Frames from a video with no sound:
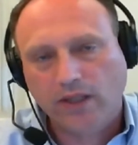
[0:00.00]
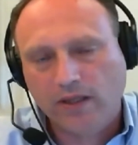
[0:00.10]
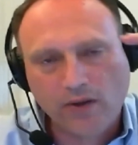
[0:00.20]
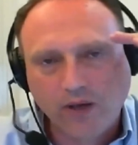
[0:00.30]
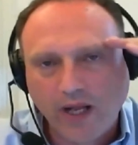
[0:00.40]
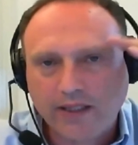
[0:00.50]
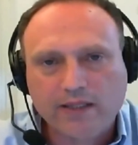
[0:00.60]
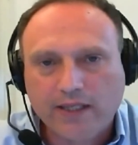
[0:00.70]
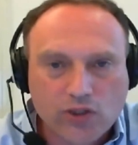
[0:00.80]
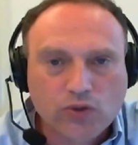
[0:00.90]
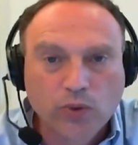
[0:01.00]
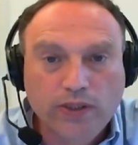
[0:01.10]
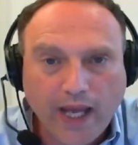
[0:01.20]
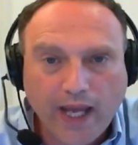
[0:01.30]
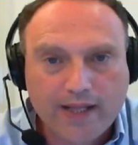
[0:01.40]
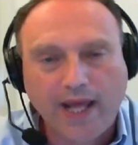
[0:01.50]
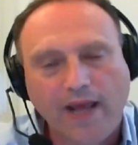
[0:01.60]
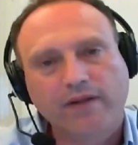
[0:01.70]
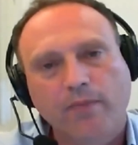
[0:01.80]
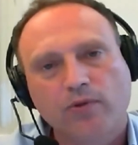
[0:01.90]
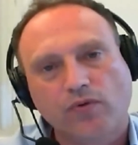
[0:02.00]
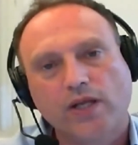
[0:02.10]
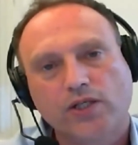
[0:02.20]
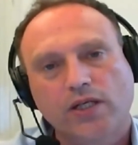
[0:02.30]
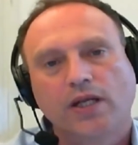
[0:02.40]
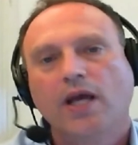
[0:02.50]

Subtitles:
in the United States today, they have demonstration